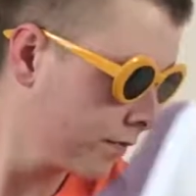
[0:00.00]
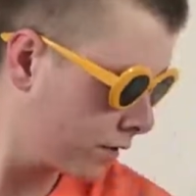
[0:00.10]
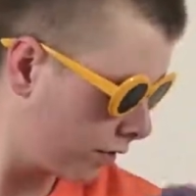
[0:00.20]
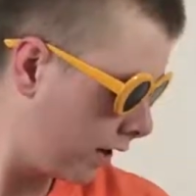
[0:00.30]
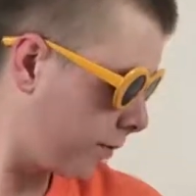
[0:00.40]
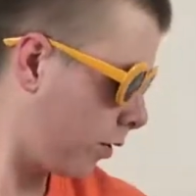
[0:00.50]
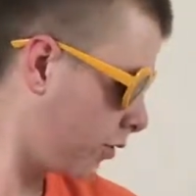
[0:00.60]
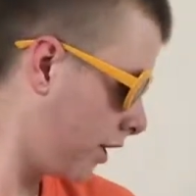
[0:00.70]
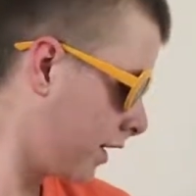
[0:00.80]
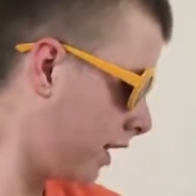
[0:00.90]
So yeah,
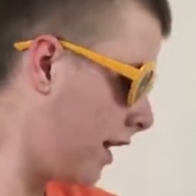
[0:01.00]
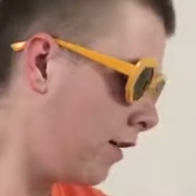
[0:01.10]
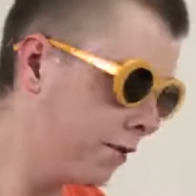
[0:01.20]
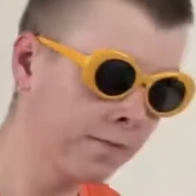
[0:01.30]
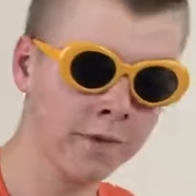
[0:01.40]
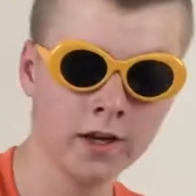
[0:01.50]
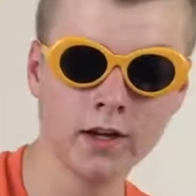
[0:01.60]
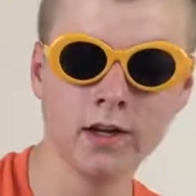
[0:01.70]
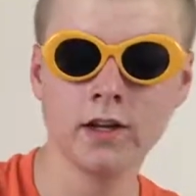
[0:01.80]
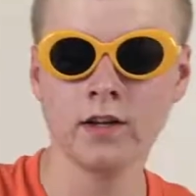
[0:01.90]
go check that out.
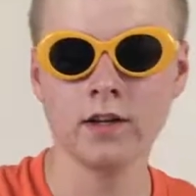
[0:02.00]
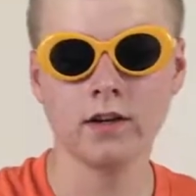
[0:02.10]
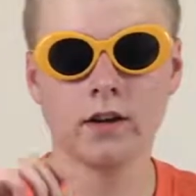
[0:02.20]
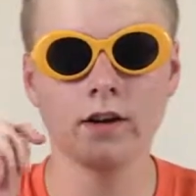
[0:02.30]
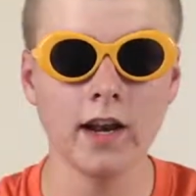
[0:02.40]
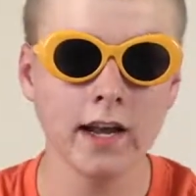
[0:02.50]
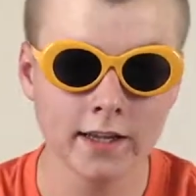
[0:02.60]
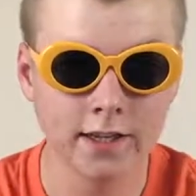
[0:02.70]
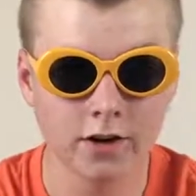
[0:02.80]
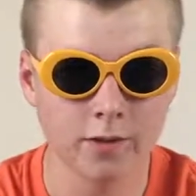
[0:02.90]

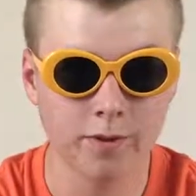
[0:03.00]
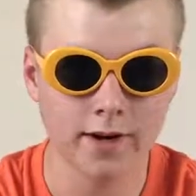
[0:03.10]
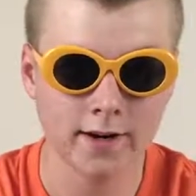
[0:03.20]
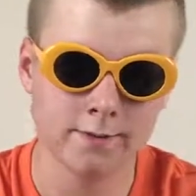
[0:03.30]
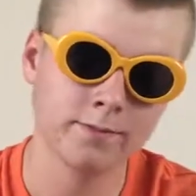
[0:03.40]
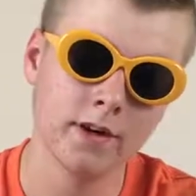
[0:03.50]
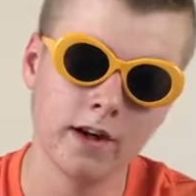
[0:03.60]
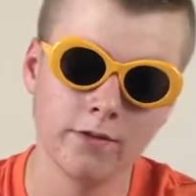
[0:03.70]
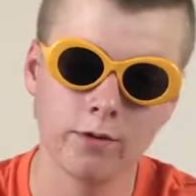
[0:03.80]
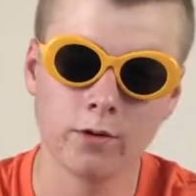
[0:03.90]
Unlike the other pair,
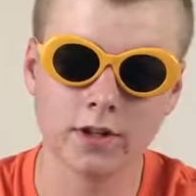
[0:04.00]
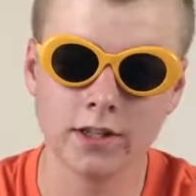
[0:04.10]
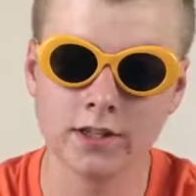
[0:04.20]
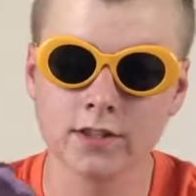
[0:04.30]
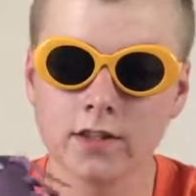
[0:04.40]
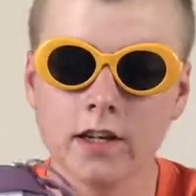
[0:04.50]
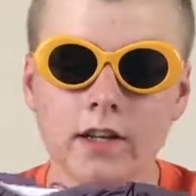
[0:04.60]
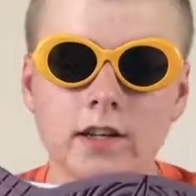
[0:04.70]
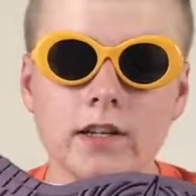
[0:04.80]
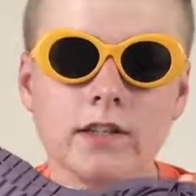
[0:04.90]
I have worn these,
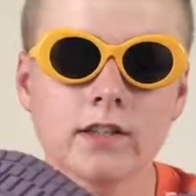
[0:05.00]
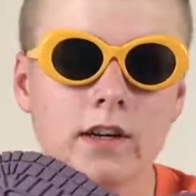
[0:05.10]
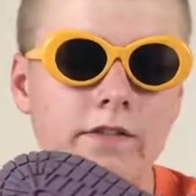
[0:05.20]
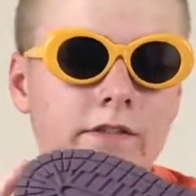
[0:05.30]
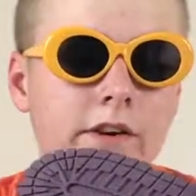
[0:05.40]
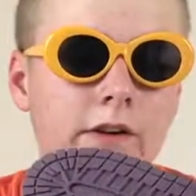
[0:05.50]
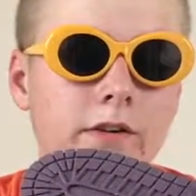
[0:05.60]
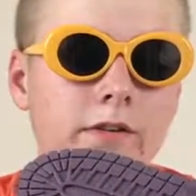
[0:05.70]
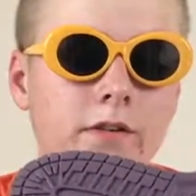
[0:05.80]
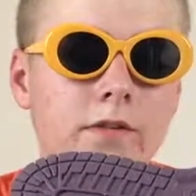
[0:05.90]
and these are
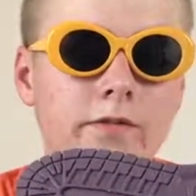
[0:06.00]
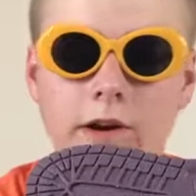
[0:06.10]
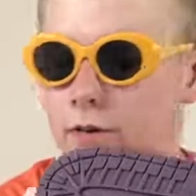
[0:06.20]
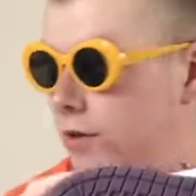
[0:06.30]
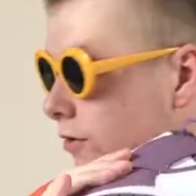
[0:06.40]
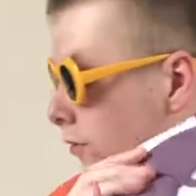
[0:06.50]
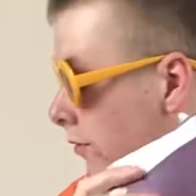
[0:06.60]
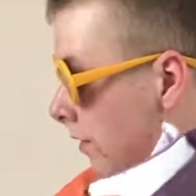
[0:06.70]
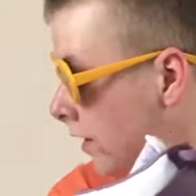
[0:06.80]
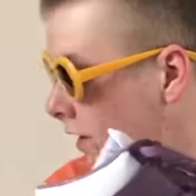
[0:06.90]
very, very
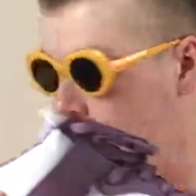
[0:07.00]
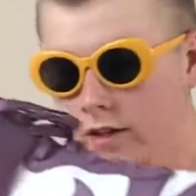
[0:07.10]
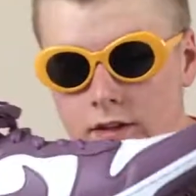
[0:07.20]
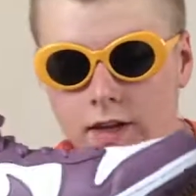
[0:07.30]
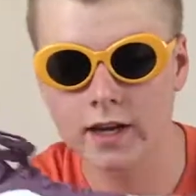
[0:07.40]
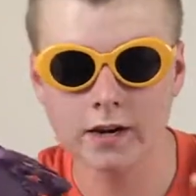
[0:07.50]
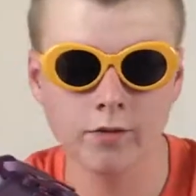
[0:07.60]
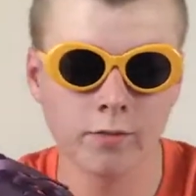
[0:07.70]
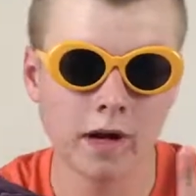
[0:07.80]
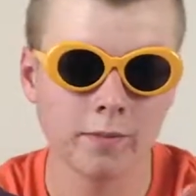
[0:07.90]
cool. They kind
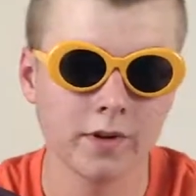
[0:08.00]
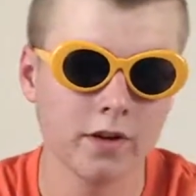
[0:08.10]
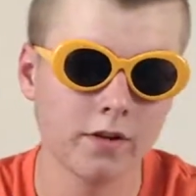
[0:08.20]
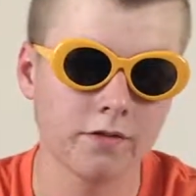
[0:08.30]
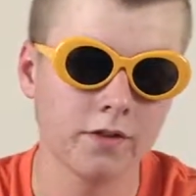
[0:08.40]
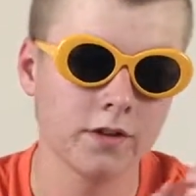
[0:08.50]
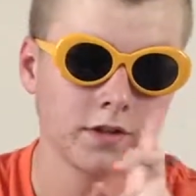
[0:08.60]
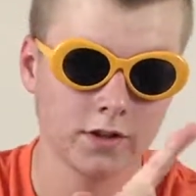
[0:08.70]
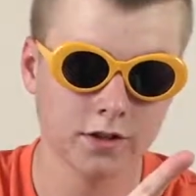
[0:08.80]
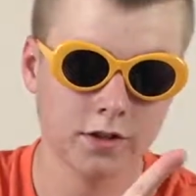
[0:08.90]
of remind me of,
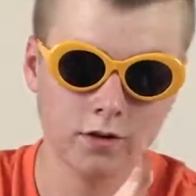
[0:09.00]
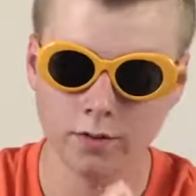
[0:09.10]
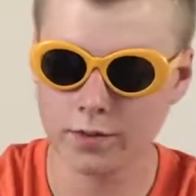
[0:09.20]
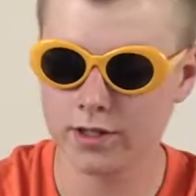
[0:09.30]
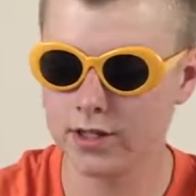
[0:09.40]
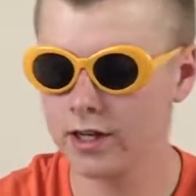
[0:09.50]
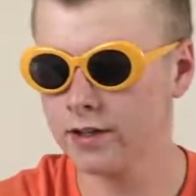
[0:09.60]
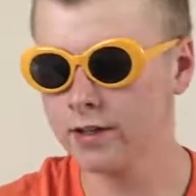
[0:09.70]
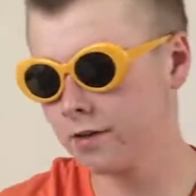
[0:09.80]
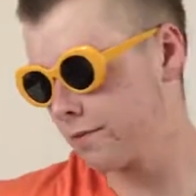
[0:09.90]
just hold on one second,